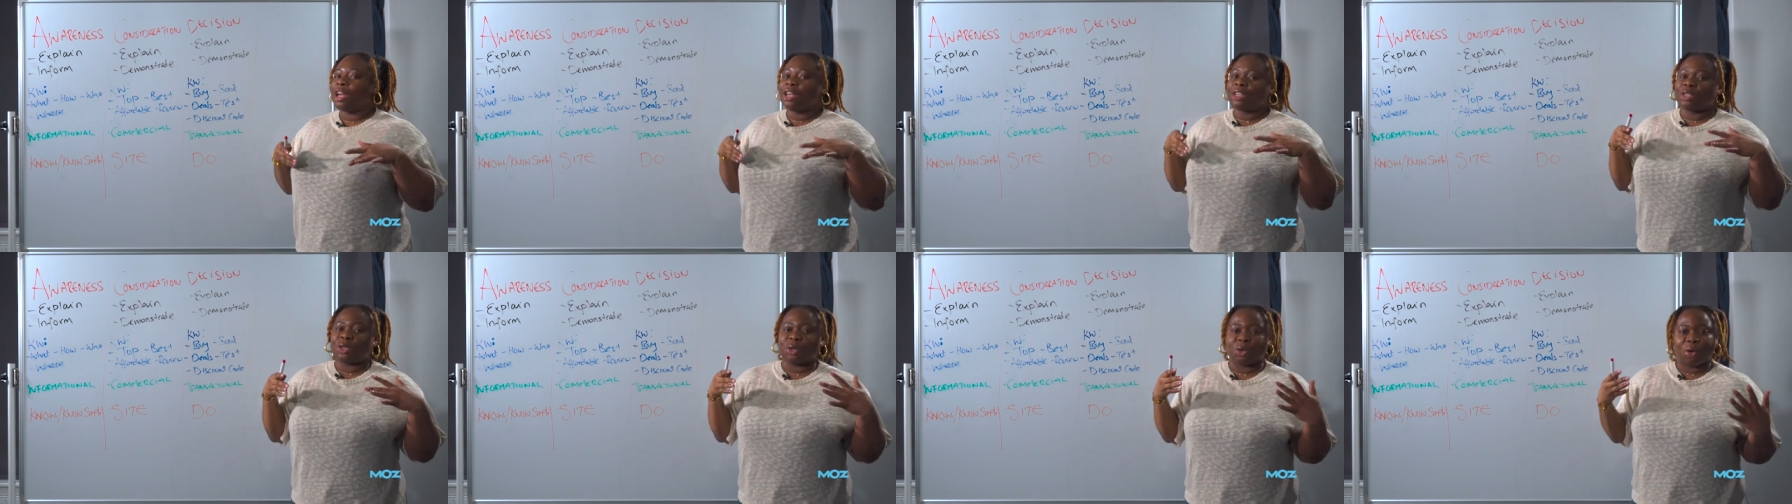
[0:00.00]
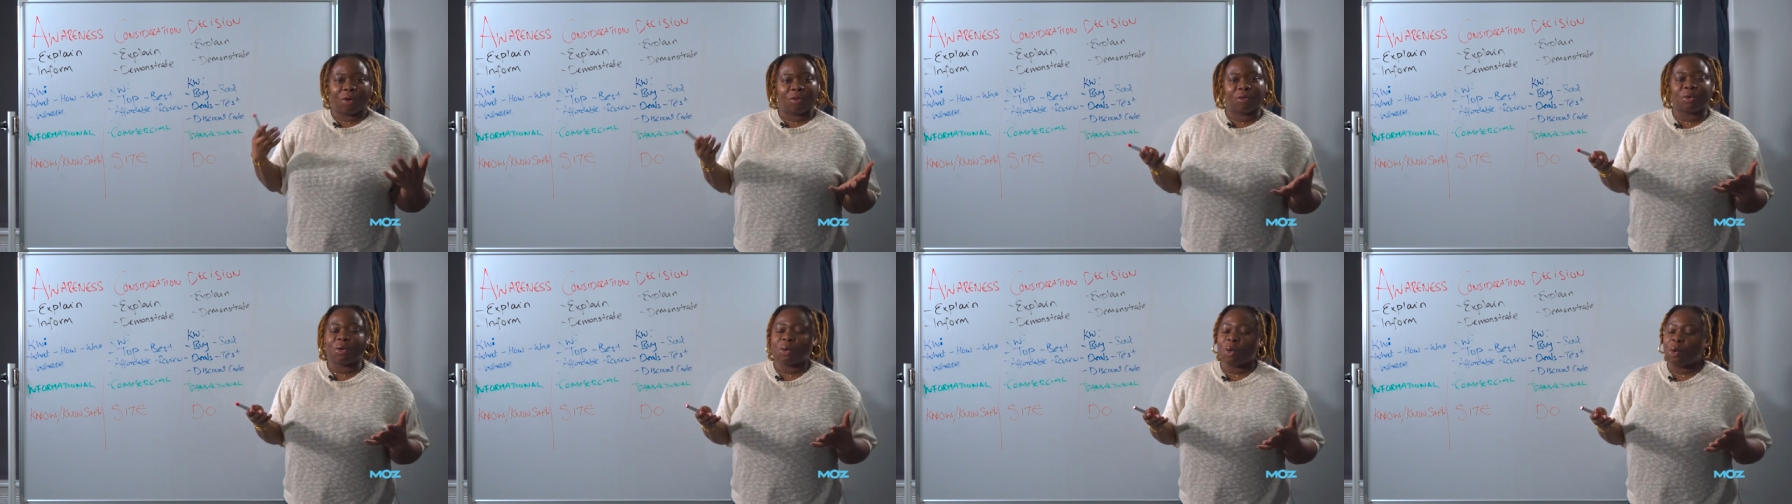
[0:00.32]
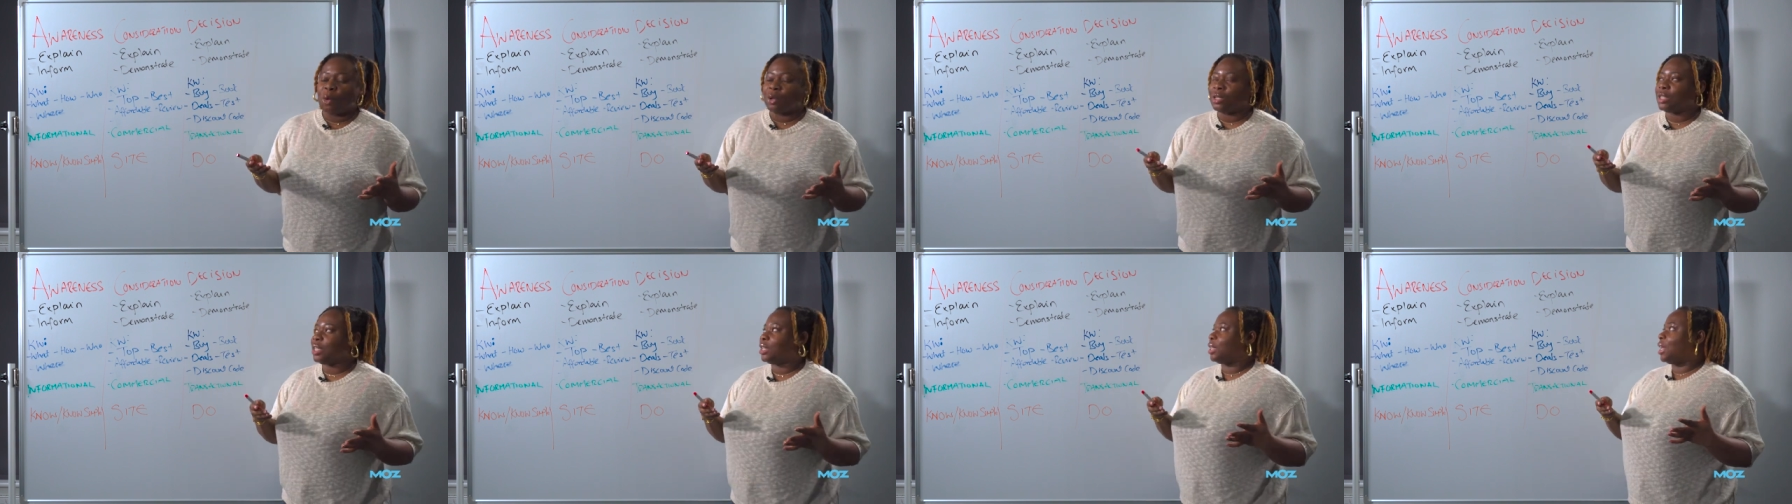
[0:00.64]
So of
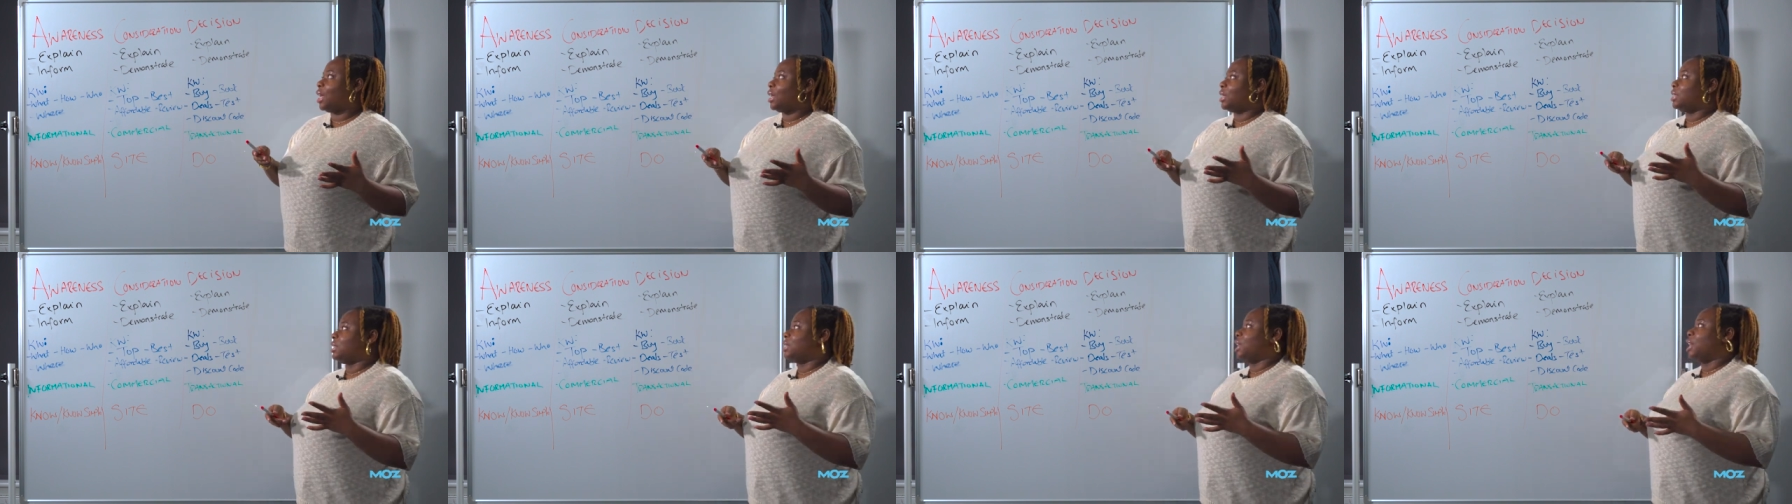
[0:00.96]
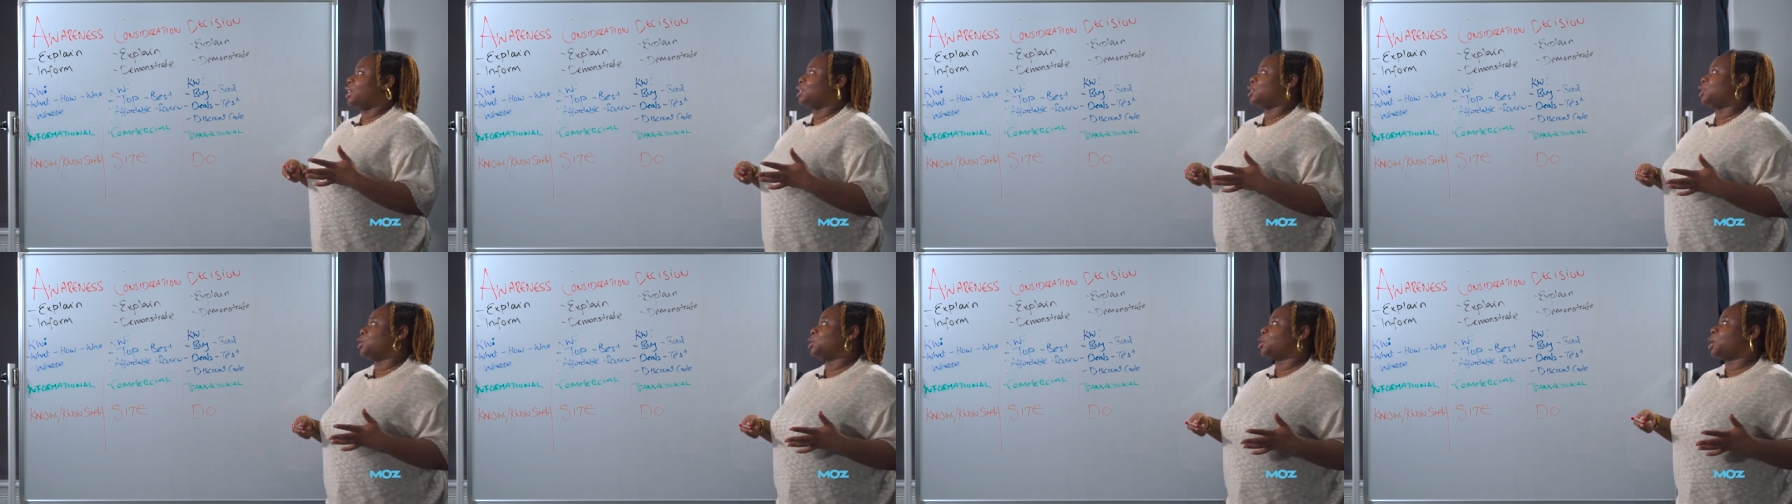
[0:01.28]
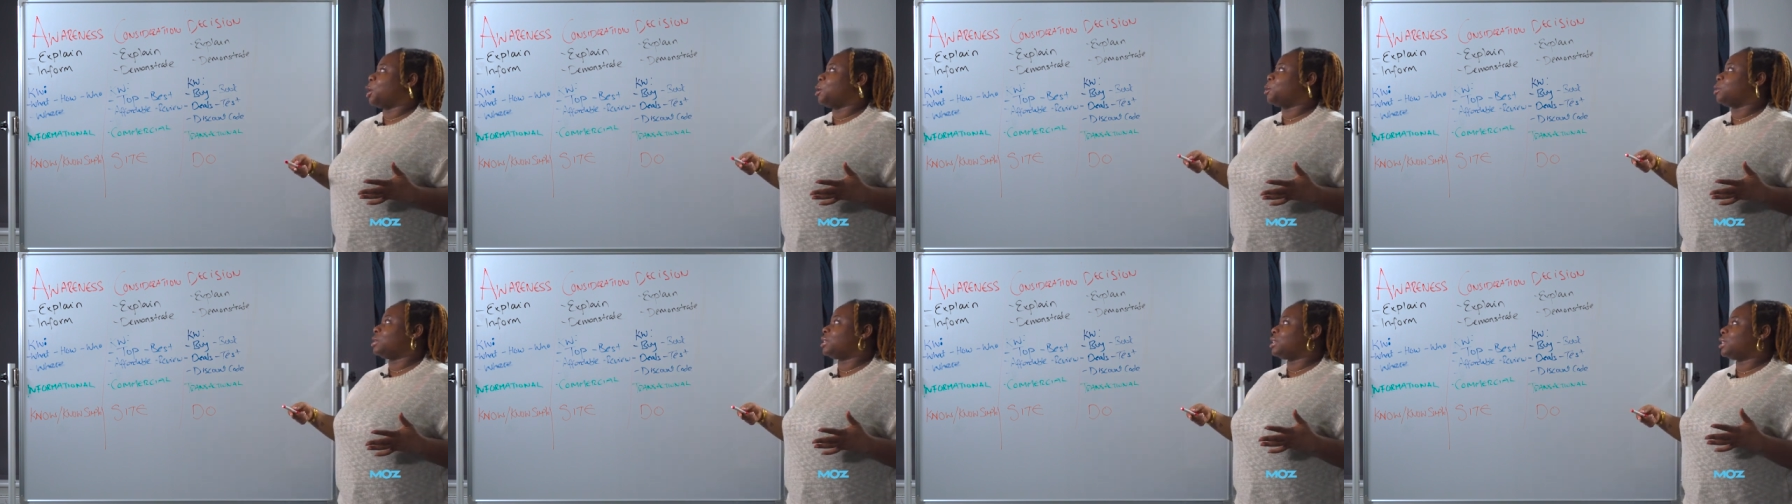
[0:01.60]
course, the next stage is
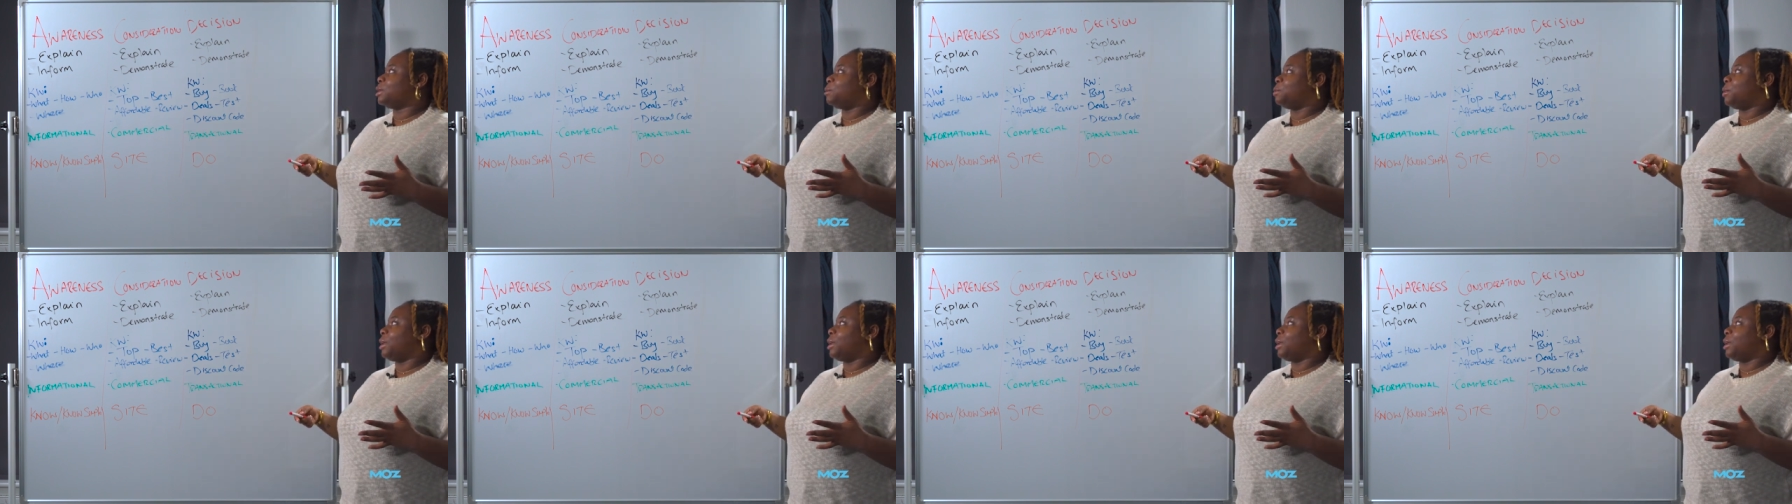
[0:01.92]
going to